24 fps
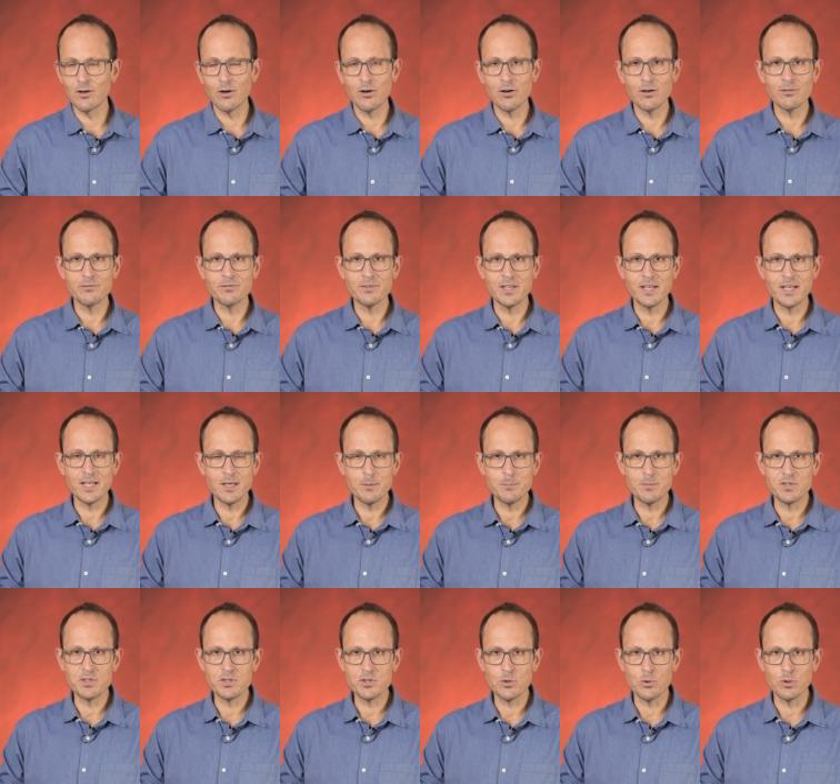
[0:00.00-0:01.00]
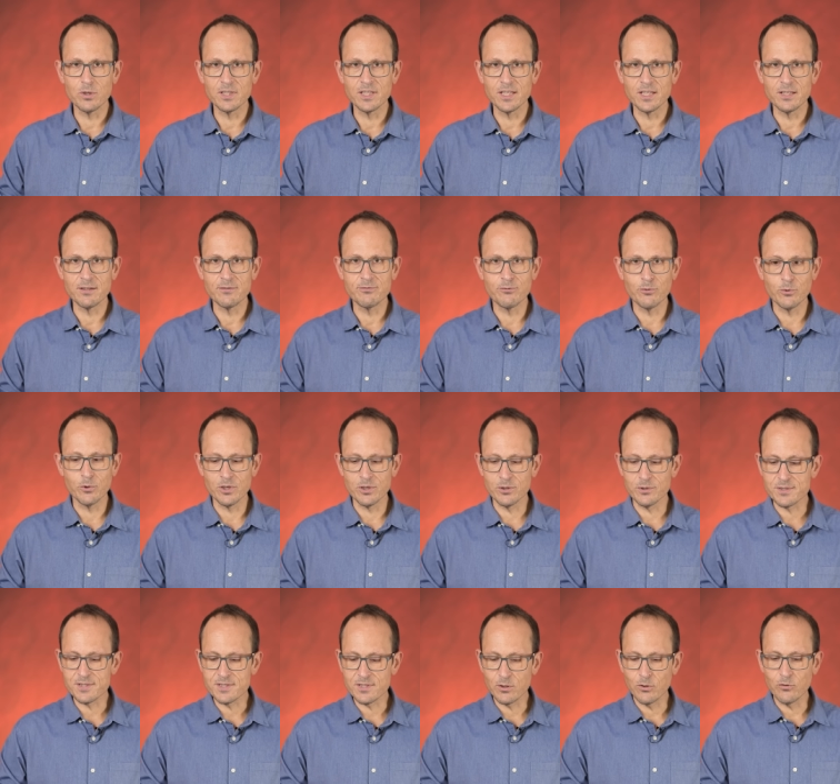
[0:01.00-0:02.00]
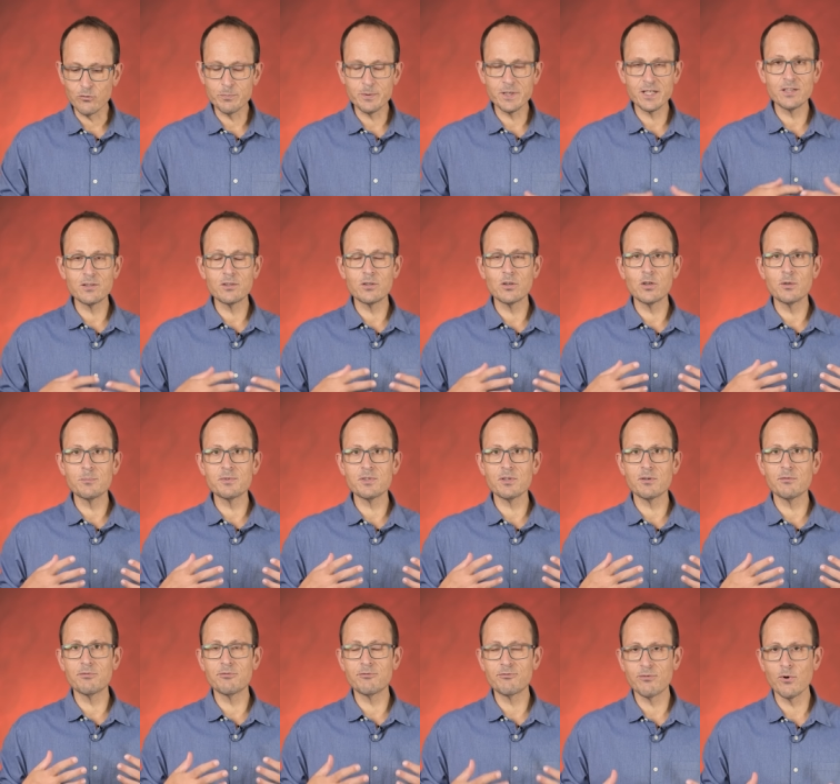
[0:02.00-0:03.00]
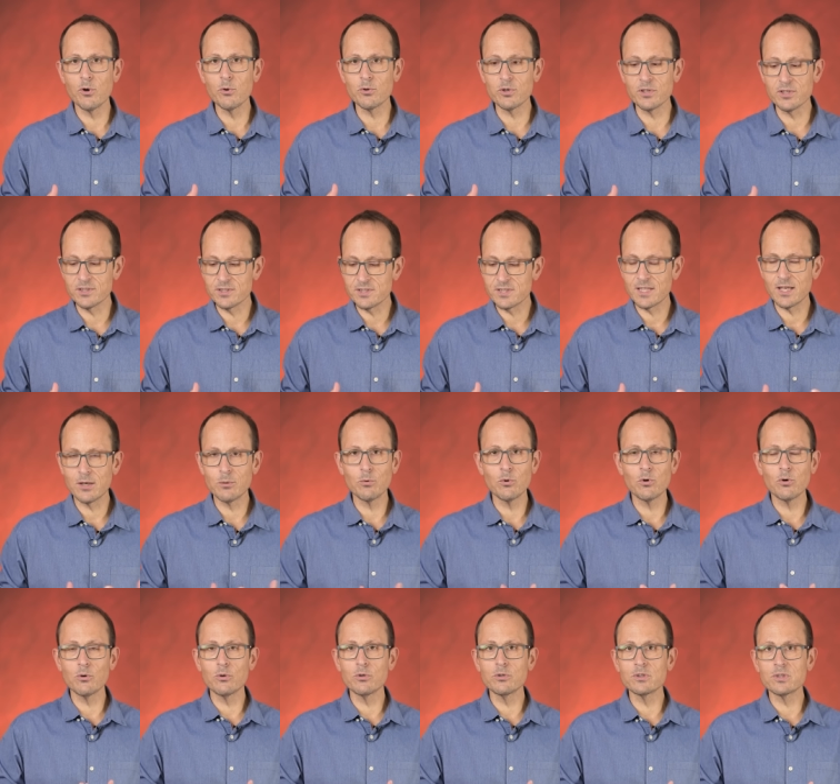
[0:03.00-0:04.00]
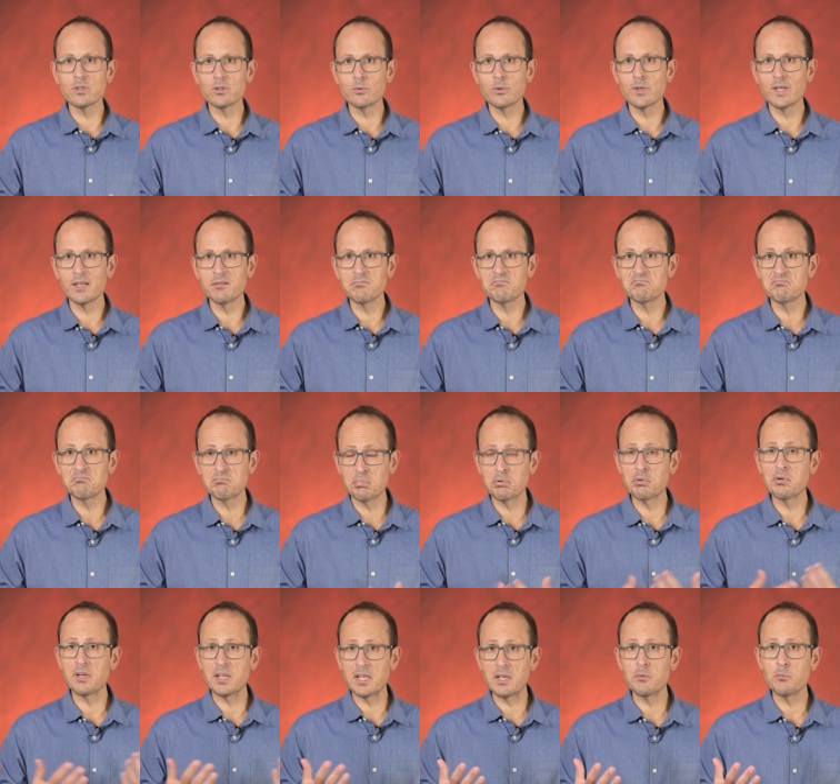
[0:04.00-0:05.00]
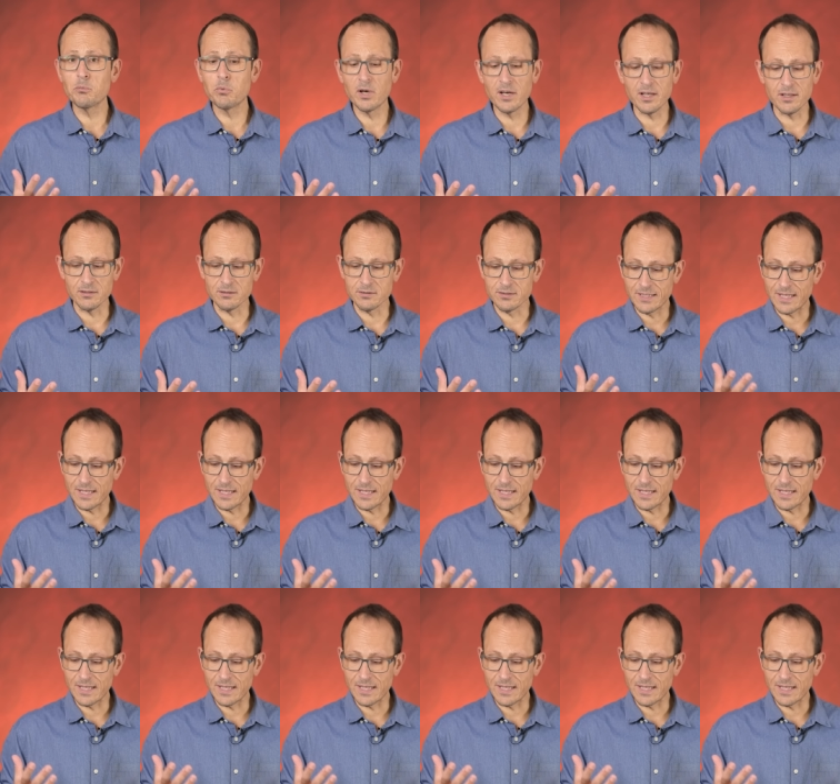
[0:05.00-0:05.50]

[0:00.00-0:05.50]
of the image quality for yourself, but in terms of focus, they were all doing pretty well.